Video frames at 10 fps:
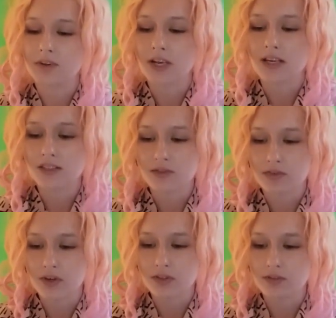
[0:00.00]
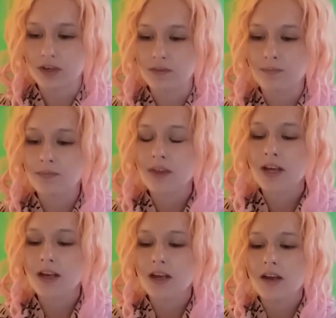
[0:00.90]
so here's the first one
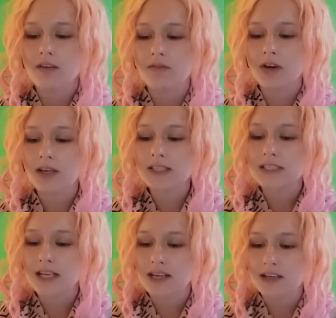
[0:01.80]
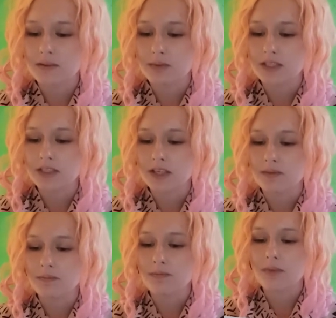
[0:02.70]
what is
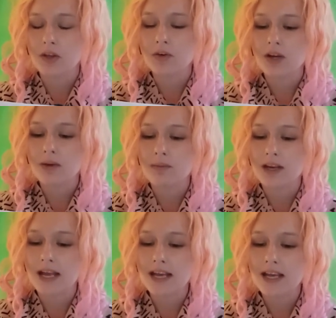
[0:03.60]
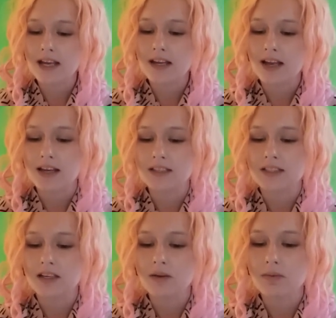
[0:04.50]
intimacy you can be naked and
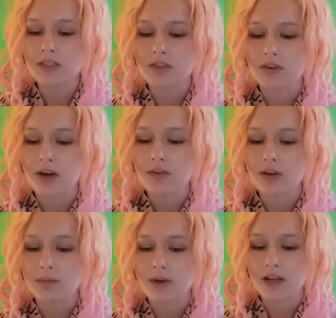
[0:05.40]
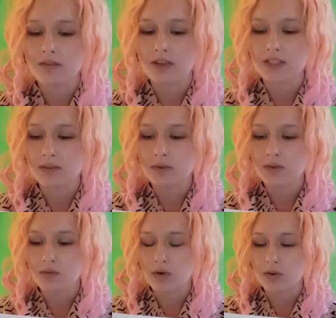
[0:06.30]
still be surrounded by
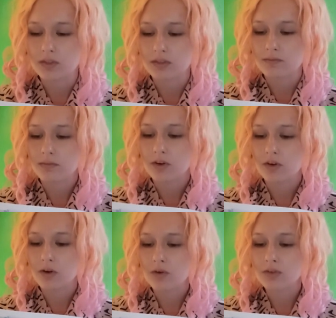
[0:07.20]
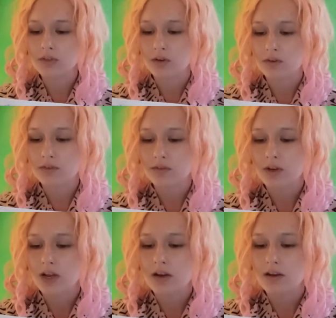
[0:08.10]
invisible walls, closed off,
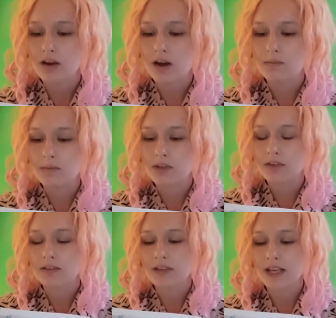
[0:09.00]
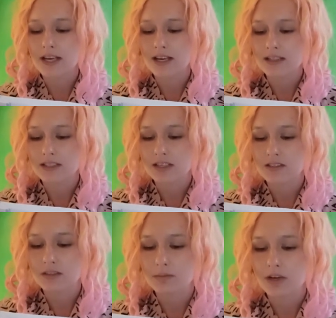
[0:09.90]
numbed,
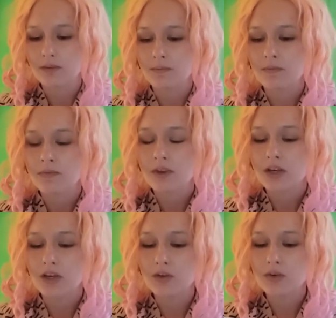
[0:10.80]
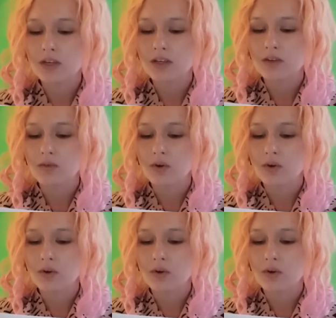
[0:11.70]
inaccessible. Nudity